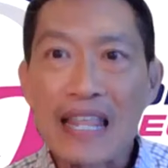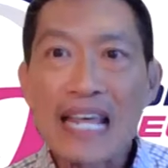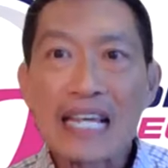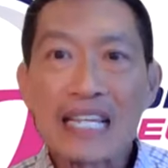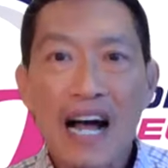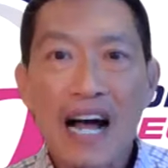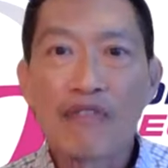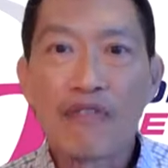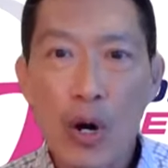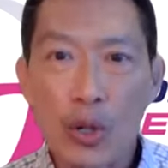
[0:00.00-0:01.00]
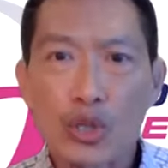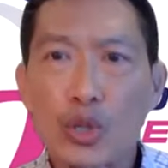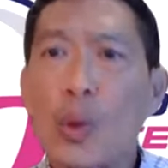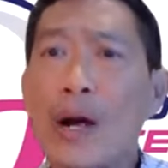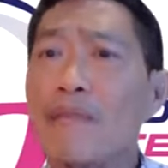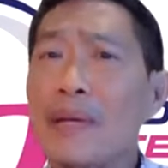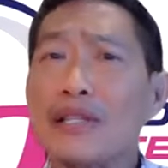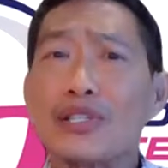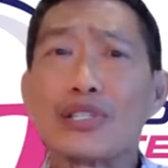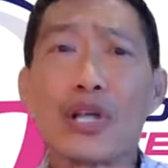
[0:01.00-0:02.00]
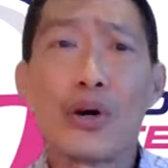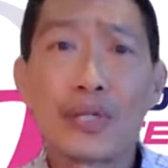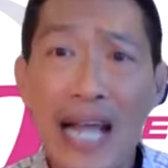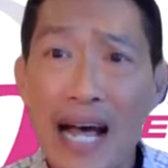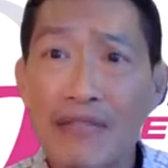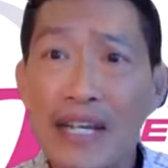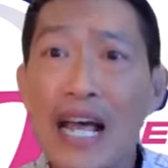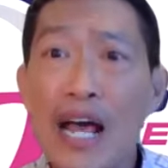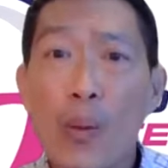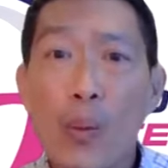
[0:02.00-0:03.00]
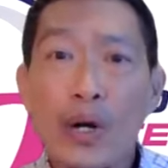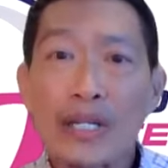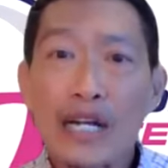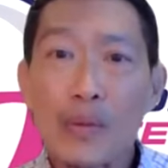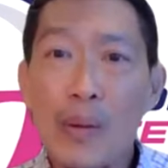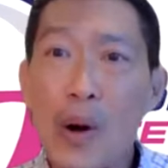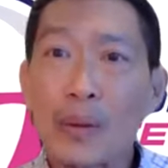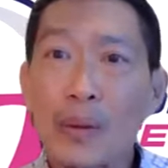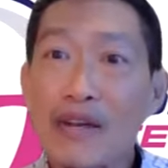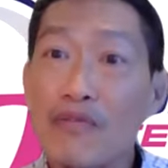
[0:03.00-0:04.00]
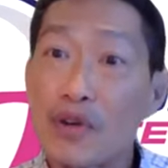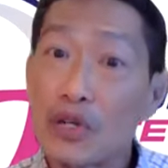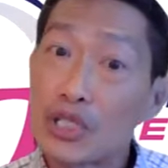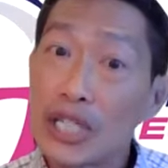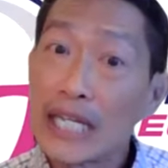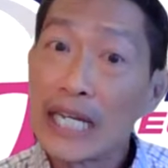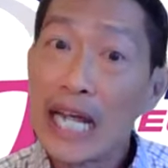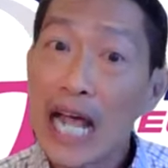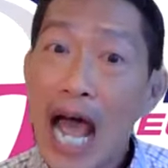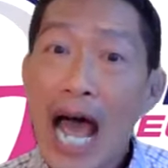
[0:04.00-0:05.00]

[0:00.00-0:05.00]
these are folks who have been so savvy working remotely and virtually